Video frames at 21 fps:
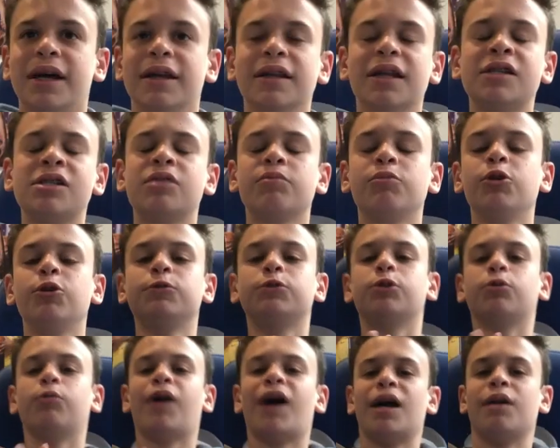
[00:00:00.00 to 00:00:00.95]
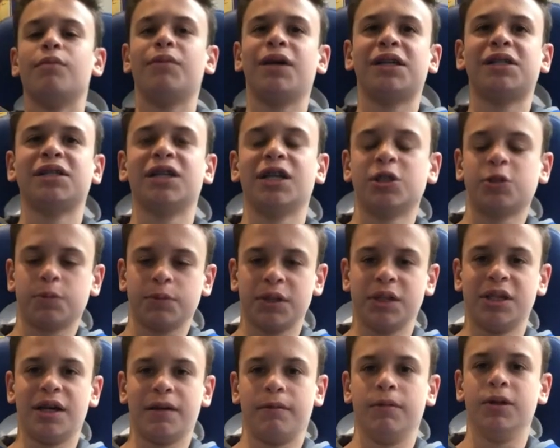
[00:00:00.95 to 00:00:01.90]
Now let's move to why it makes sense for the
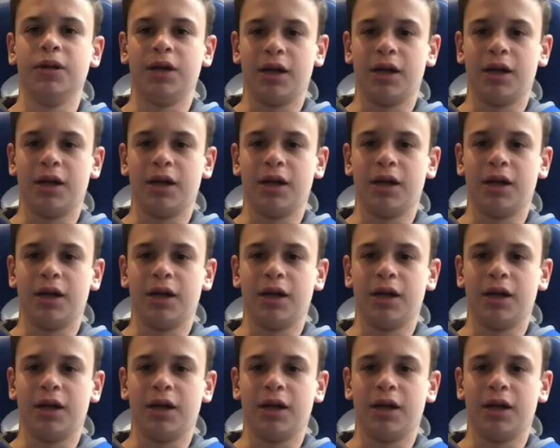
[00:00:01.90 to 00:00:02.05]
Denver